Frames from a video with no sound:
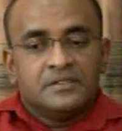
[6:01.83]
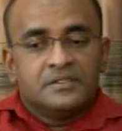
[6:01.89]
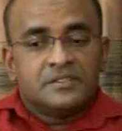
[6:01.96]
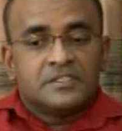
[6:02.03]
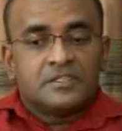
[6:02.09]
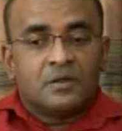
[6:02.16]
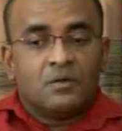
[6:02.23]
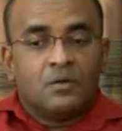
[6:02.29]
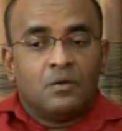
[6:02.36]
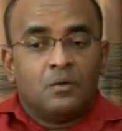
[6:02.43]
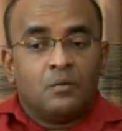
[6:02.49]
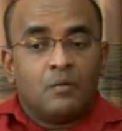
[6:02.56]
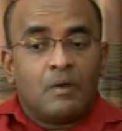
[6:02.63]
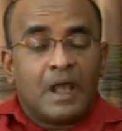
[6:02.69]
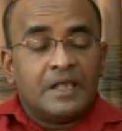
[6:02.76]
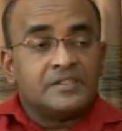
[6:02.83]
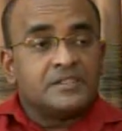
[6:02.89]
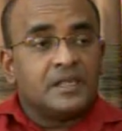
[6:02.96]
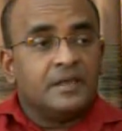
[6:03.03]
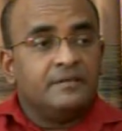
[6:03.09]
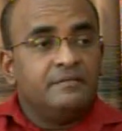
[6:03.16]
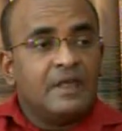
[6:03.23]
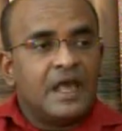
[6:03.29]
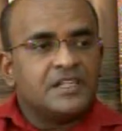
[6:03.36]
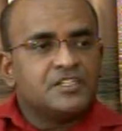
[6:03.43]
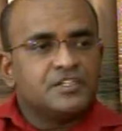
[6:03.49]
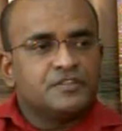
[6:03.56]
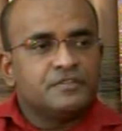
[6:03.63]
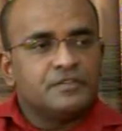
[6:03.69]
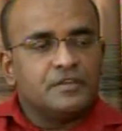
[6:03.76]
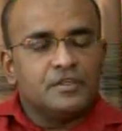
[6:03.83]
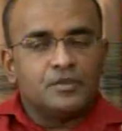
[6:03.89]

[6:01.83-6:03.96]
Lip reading: So I said, that's